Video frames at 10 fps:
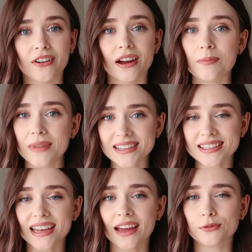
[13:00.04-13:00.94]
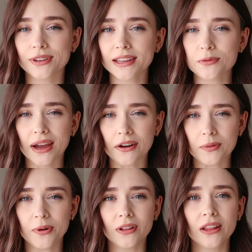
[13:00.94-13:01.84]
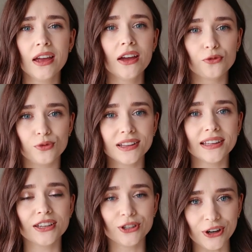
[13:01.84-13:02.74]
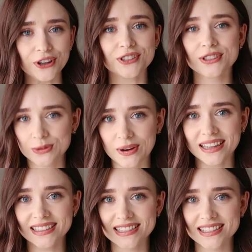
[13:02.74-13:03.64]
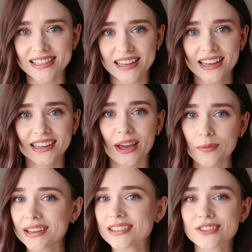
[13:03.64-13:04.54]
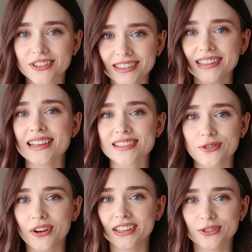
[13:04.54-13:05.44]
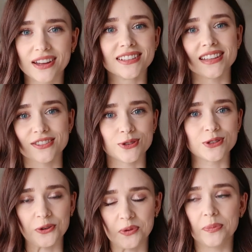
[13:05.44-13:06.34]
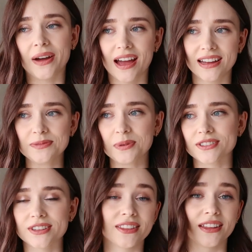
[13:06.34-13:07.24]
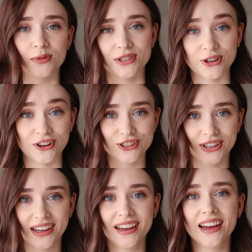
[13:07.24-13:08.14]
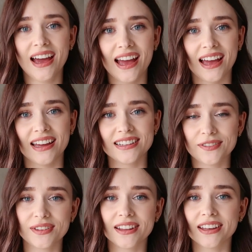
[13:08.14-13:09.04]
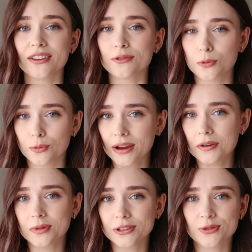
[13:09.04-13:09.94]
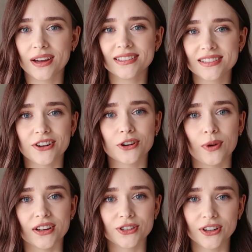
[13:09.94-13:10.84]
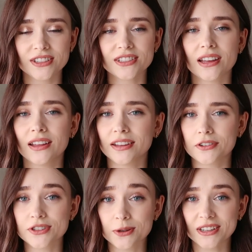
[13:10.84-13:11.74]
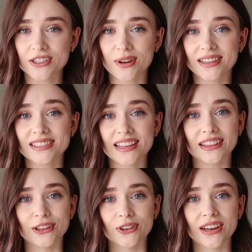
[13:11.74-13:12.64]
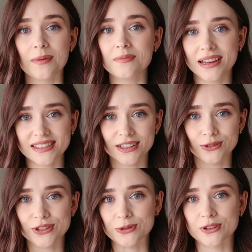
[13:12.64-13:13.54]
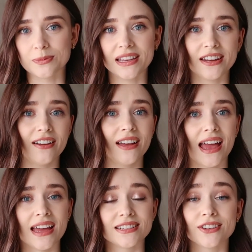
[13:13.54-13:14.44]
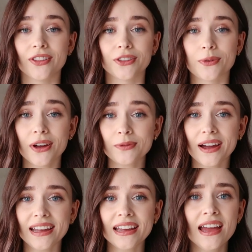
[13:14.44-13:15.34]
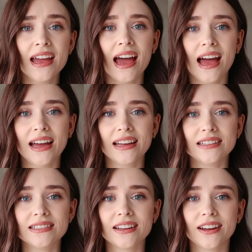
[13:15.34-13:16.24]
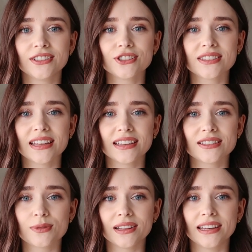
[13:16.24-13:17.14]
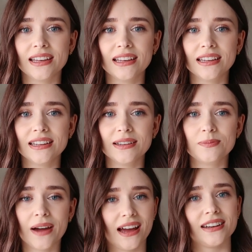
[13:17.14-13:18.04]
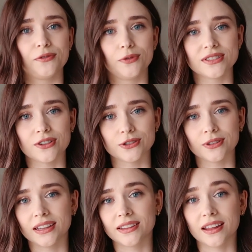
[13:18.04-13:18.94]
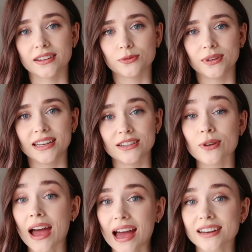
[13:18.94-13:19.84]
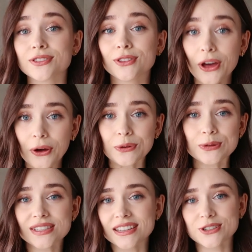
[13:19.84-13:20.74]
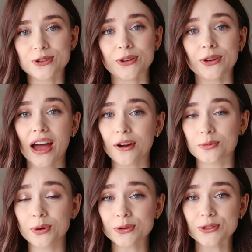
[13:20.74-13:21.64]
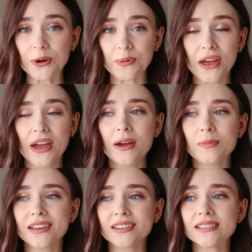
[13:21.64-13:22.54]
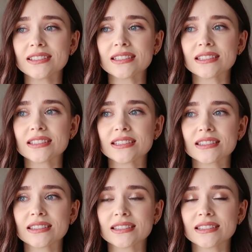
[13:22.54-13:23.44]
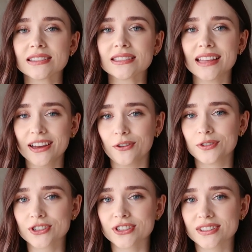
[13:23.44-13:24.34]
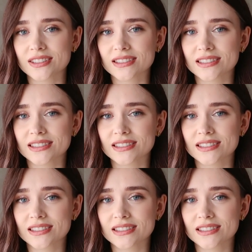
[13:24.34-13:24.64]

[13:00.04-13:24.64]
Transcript: are amazing and really wearable, really good trends, can we start classifying trends as good or bad? Because I think we should. And I feel like wearable trends are quite good. There are so many trends that look amazing on social media and on the runway. And I just think it's really bad if we start to think that we need to add those into our wardrobe, because they often just